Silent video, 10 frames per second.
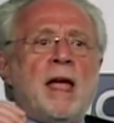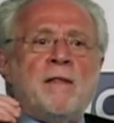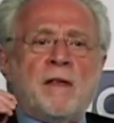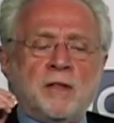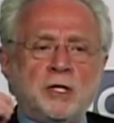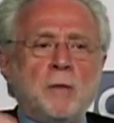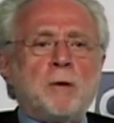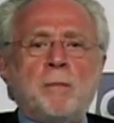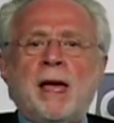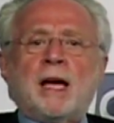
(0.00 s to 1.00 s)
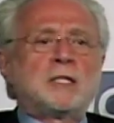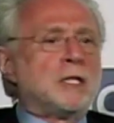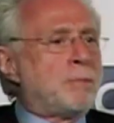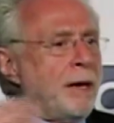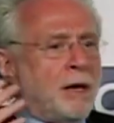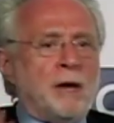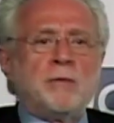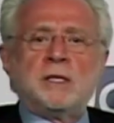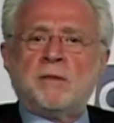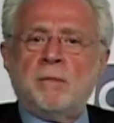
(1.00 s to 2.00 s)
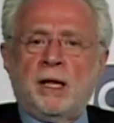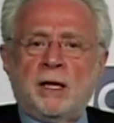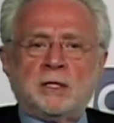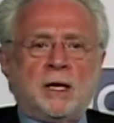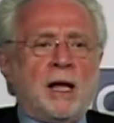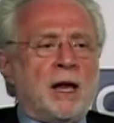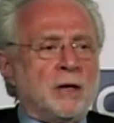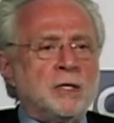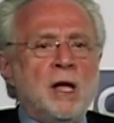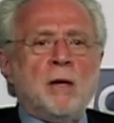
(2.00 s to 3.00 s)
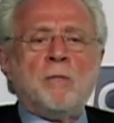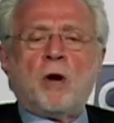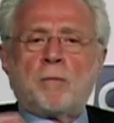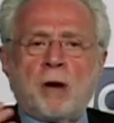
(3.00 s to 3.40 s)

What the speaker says: And then the super PACs will spend hundreds of millions of dollars more,